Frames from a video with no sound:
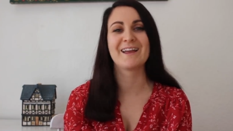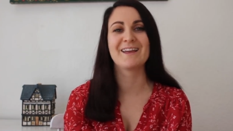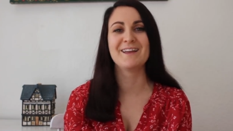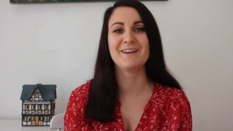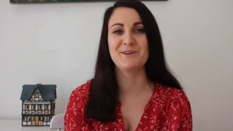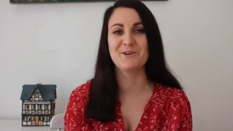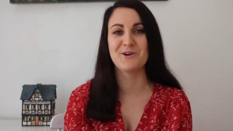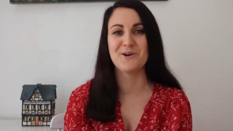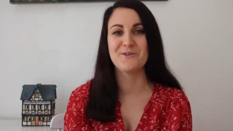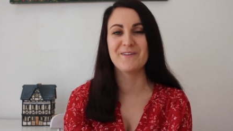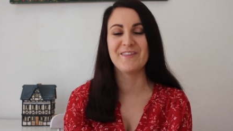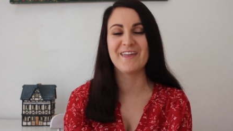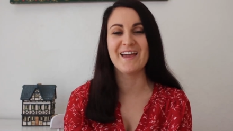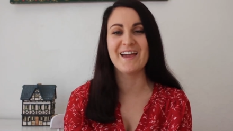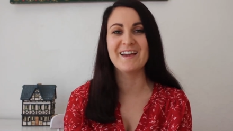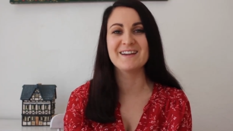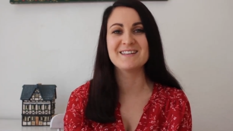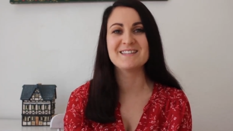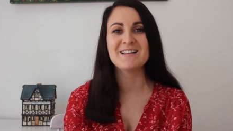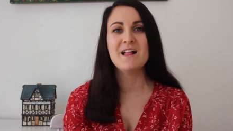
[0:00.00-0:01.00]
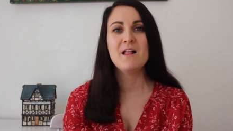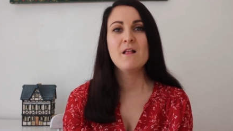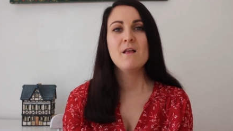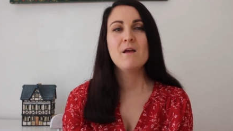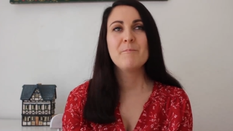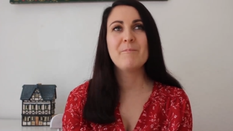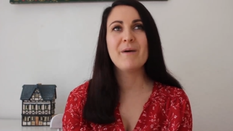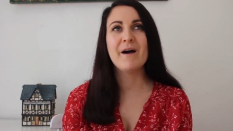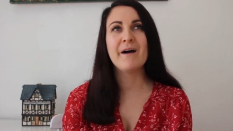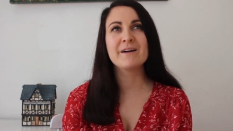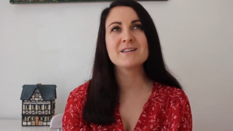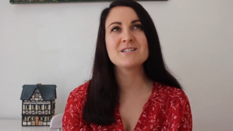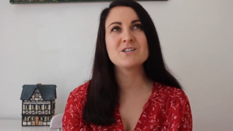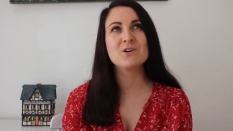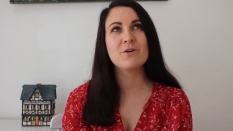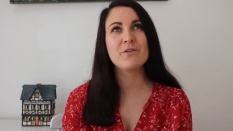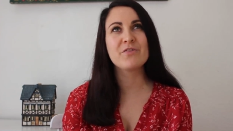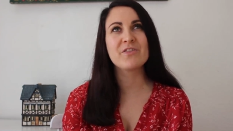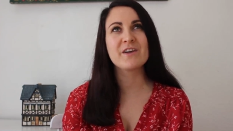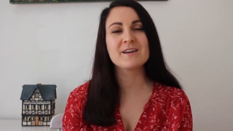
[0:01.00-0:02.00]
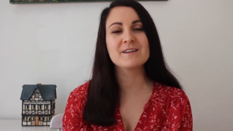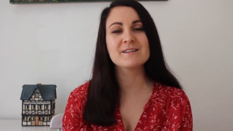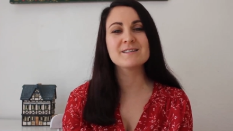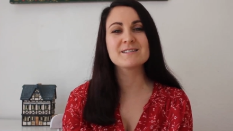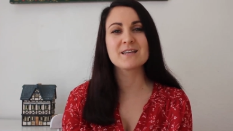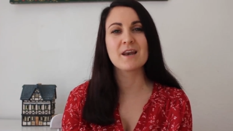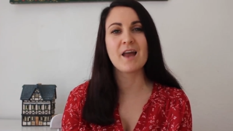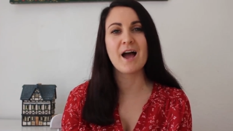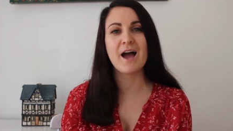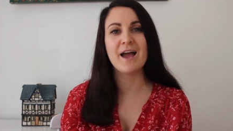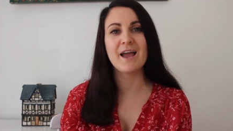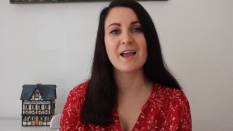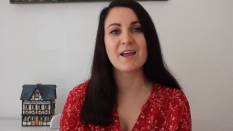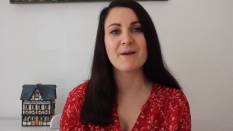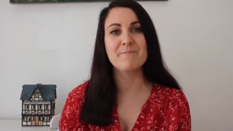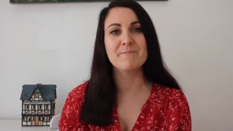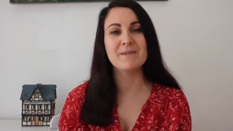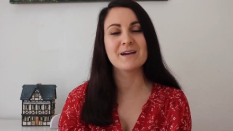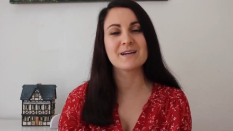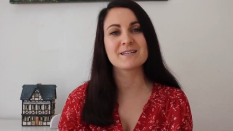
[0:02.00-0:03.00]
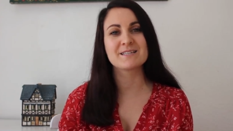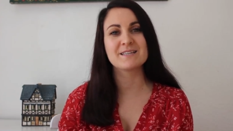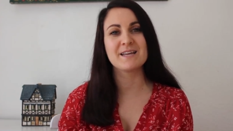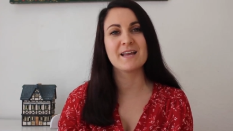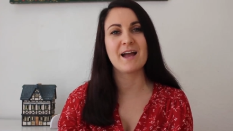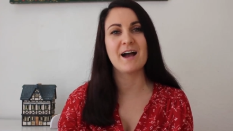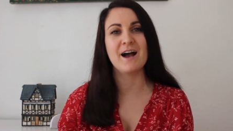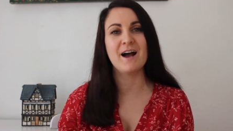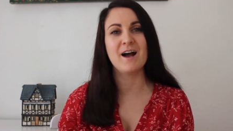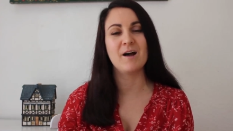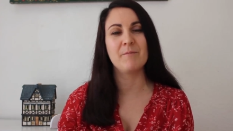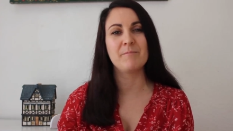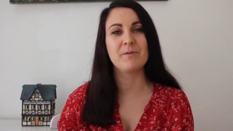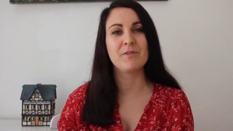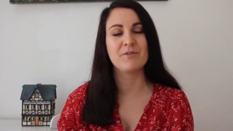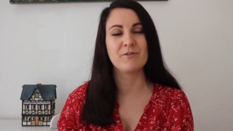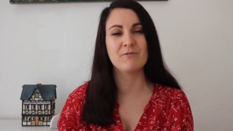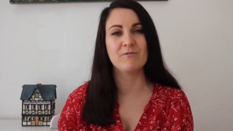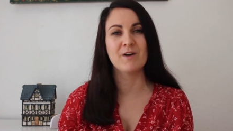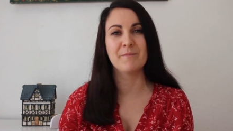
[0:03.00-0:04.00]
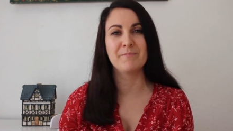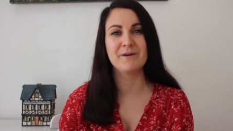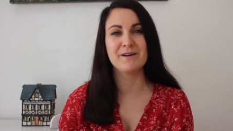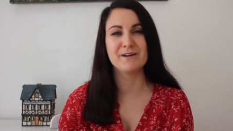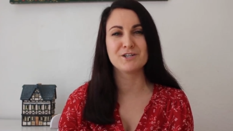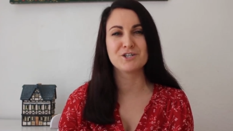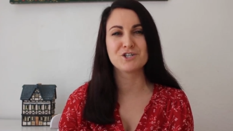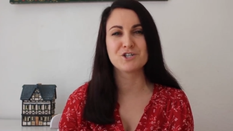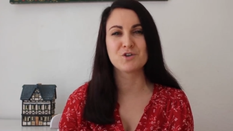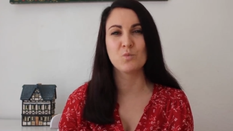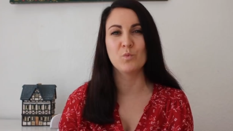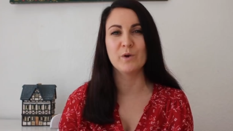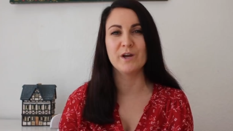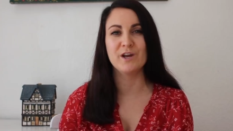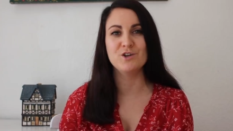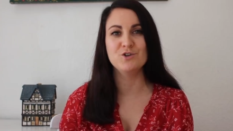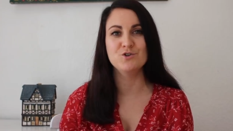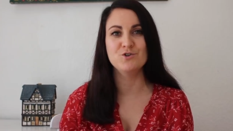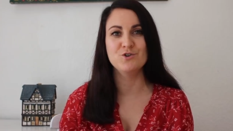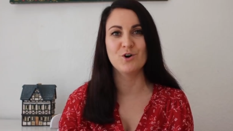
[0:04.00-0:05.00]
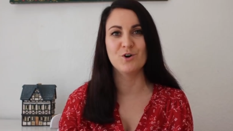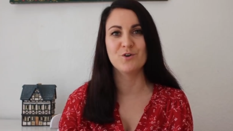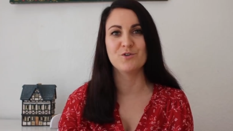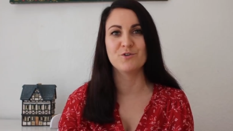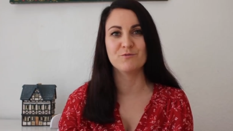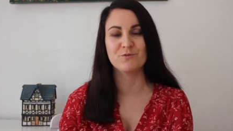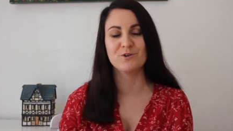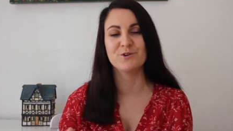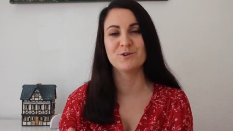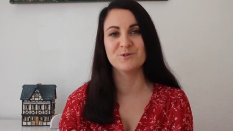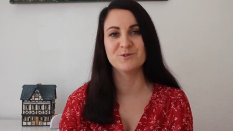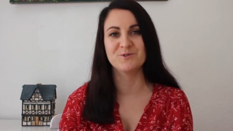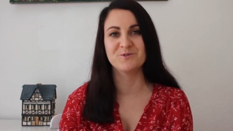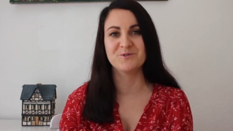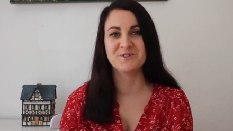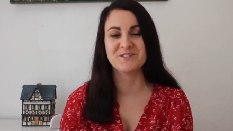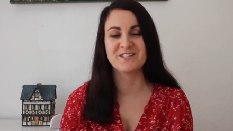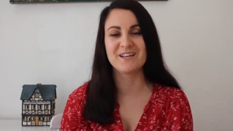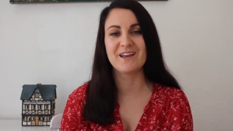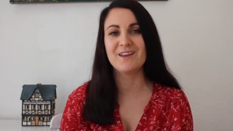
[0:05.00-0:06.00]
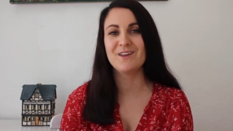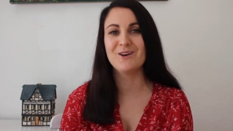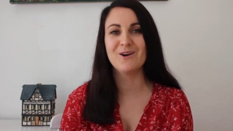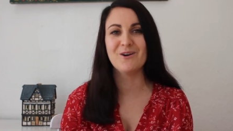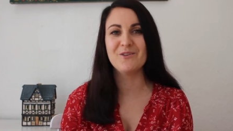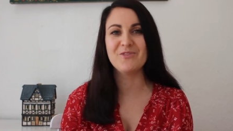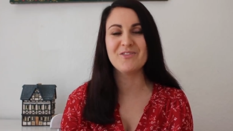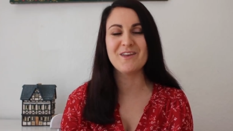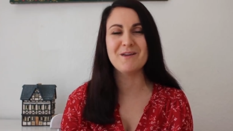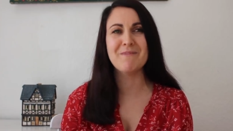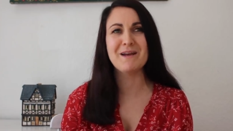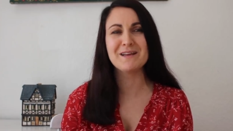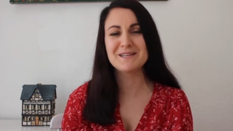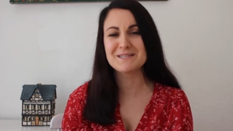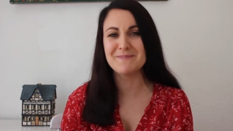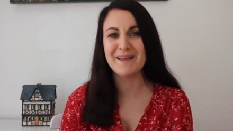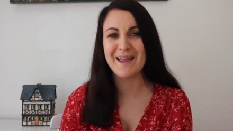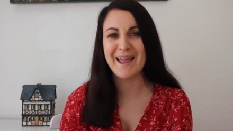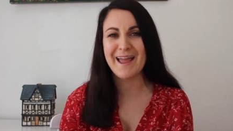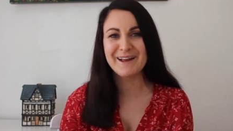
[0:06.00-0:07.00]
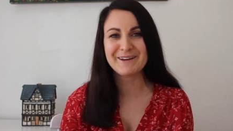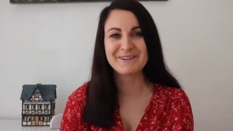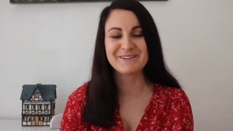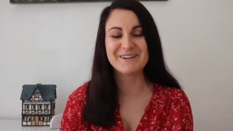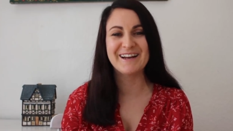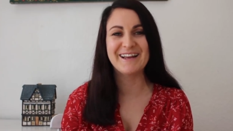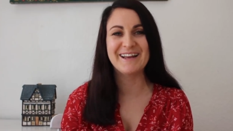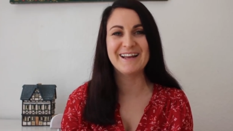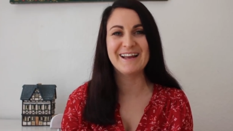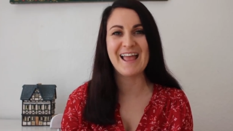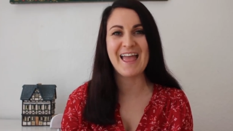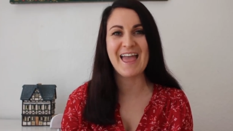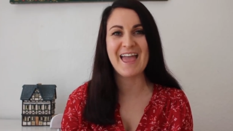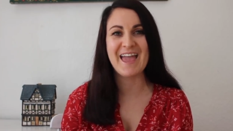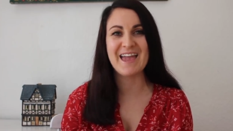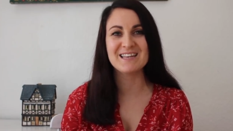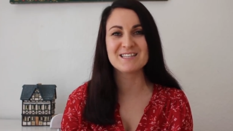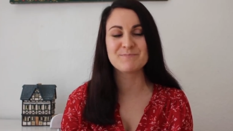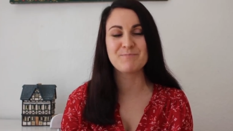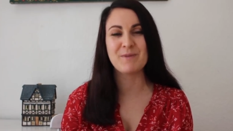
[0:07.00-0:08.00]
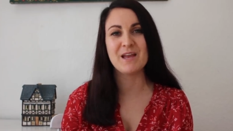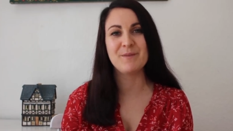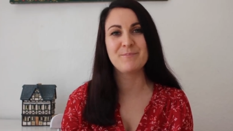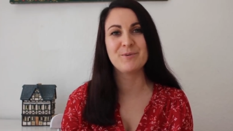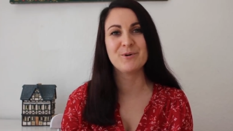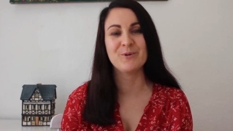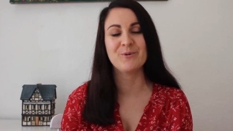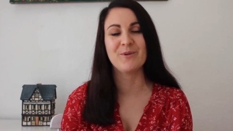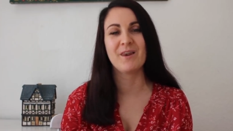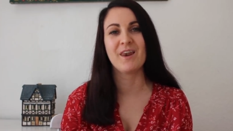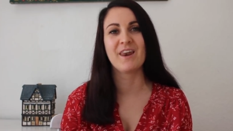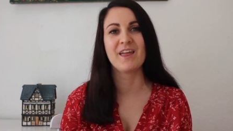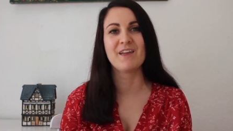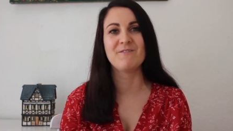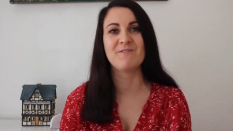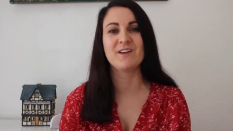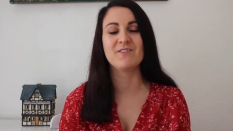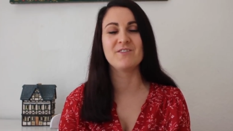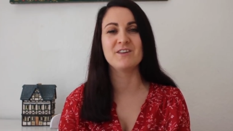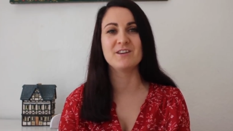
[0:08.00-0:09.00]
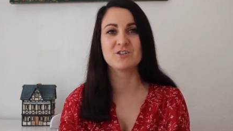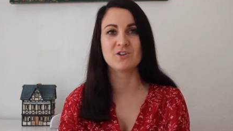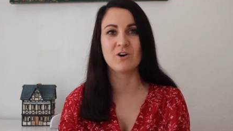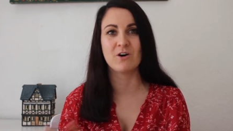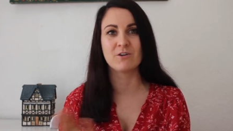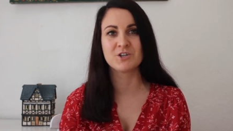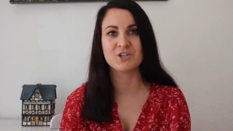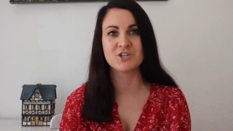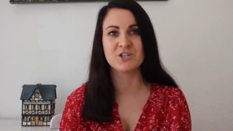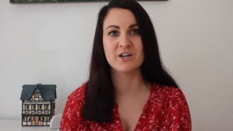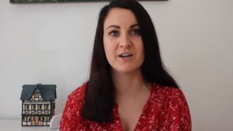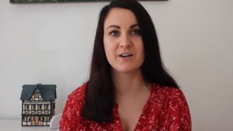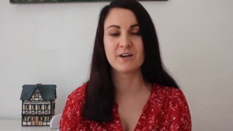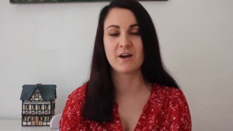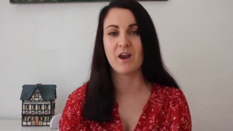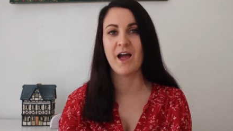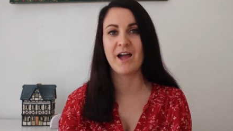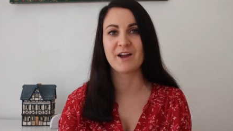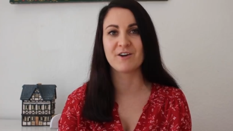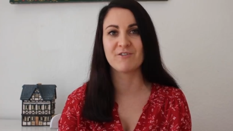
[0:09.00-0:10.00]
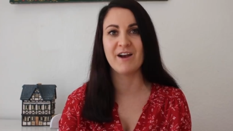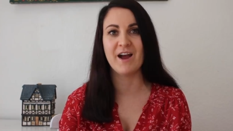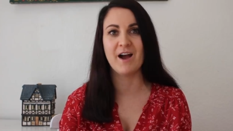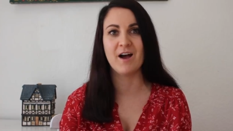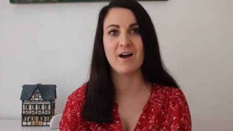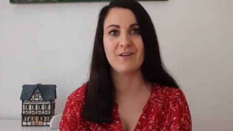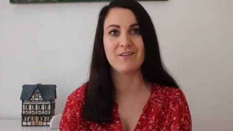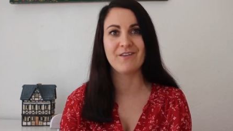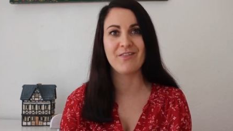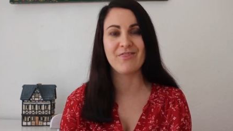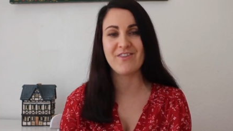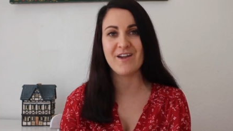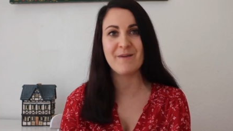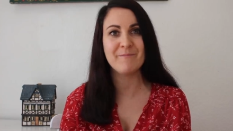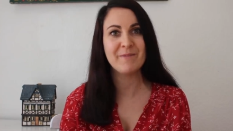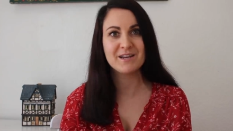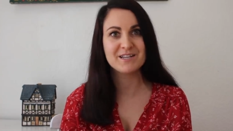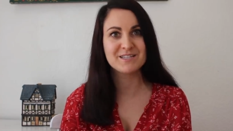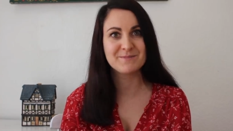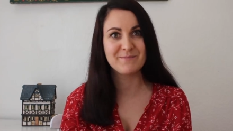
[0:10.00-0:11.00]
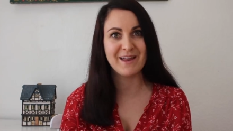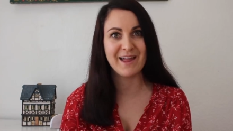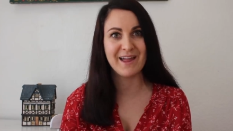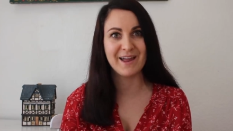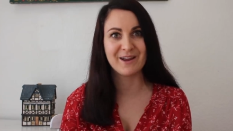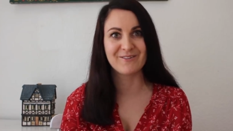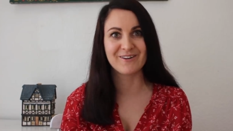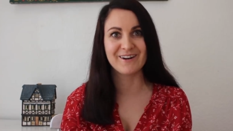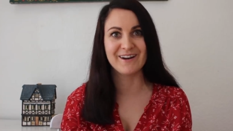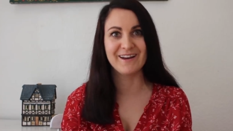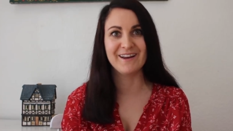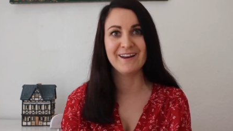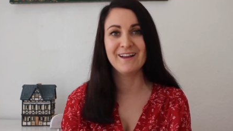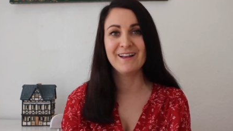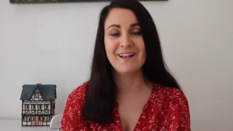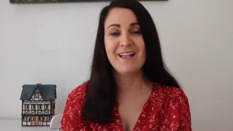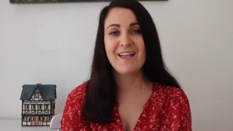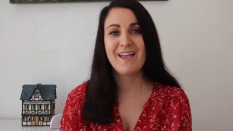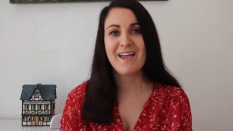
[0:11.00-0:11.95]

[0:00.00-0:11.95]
I can get over that. But you know, things like mixing up the rubbish when you know the rules, you know, that makes me angry. And people leaving their dog shit lying around, that makes me angry.